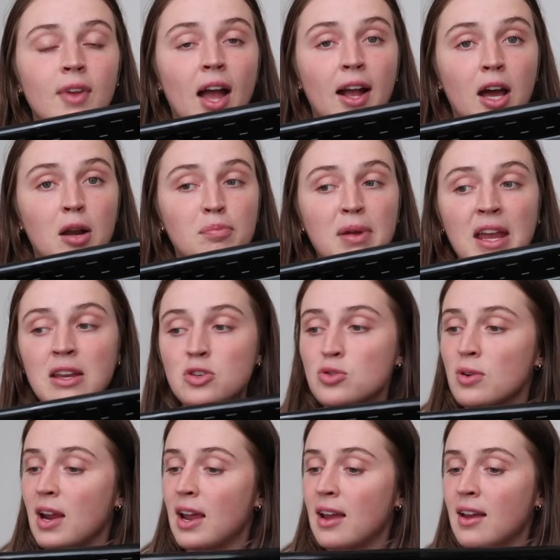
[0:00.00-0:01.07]
I got a paint
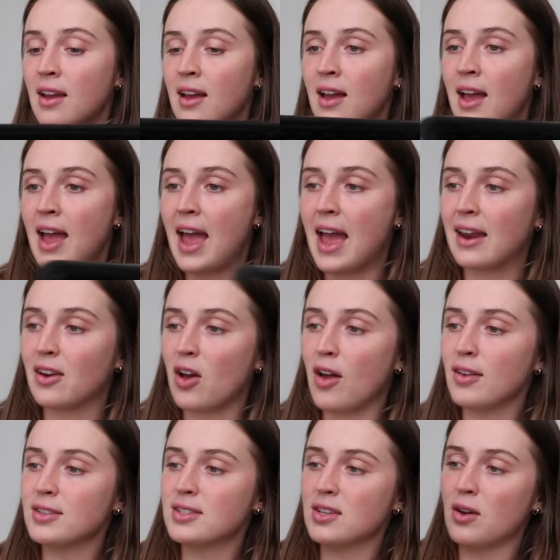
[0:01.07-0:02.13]
tray and
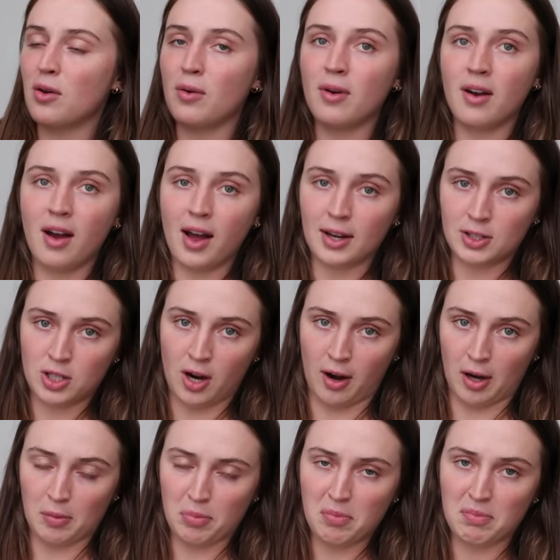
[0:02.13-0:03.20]
also a
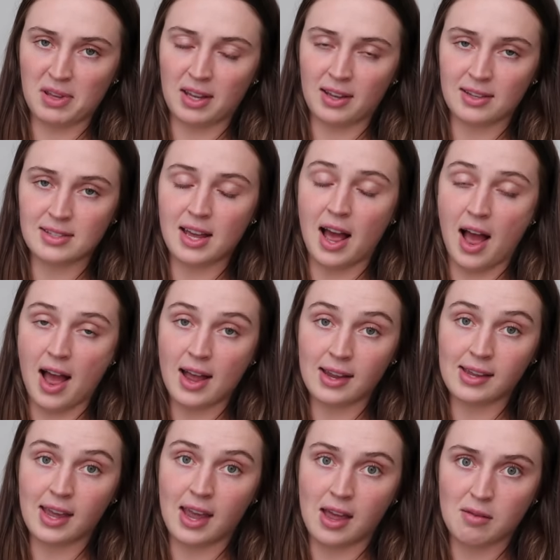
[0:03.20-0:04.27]
tarp because I
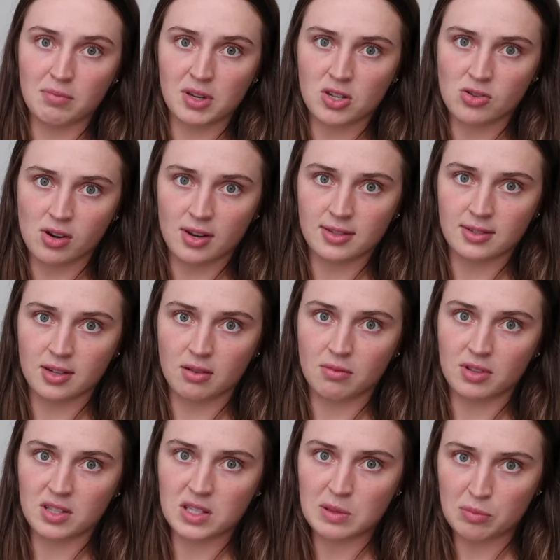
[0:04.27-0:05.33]
can't be trusted
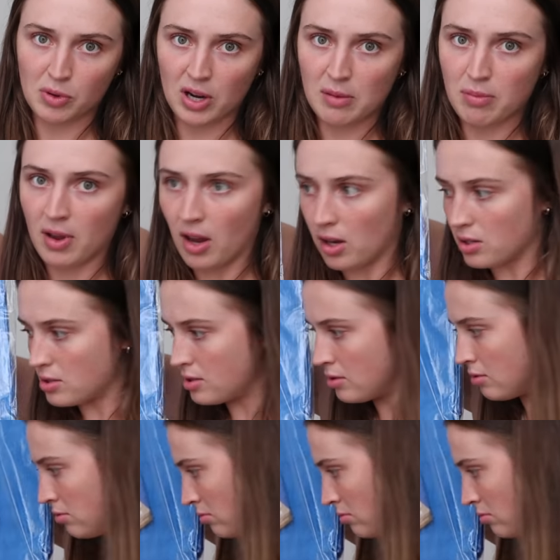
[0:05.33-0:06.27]
with spray paint